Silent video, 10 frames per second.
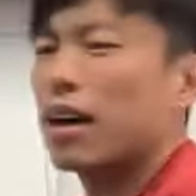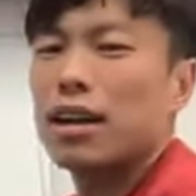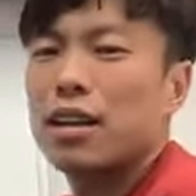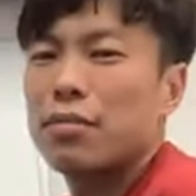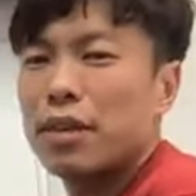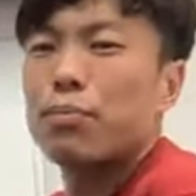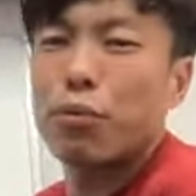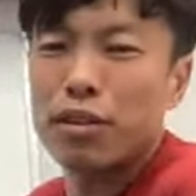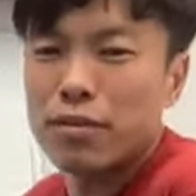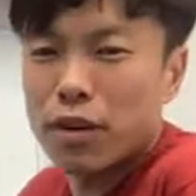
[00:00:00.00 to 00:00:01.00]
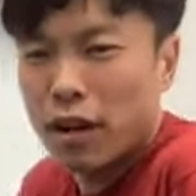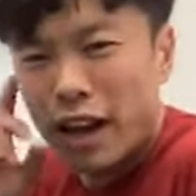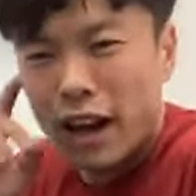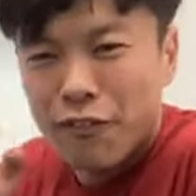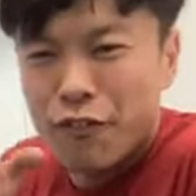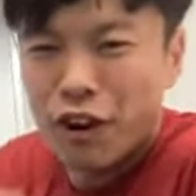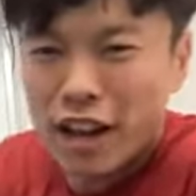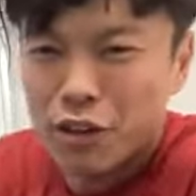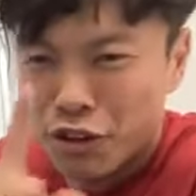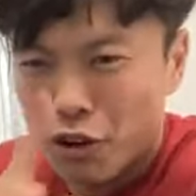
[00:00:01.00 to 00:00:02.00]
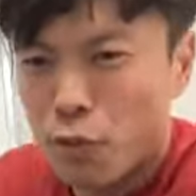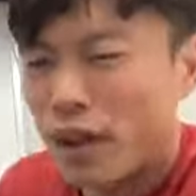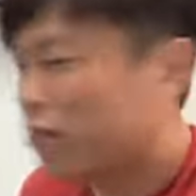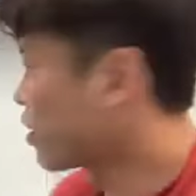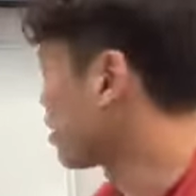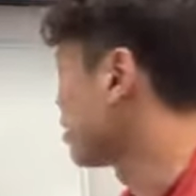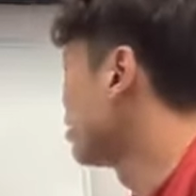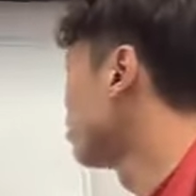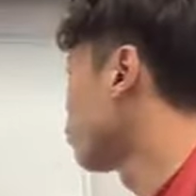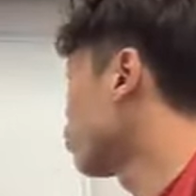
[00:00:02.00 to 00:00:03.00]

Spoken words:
a little bit important. I forgot to tell you one thing. When you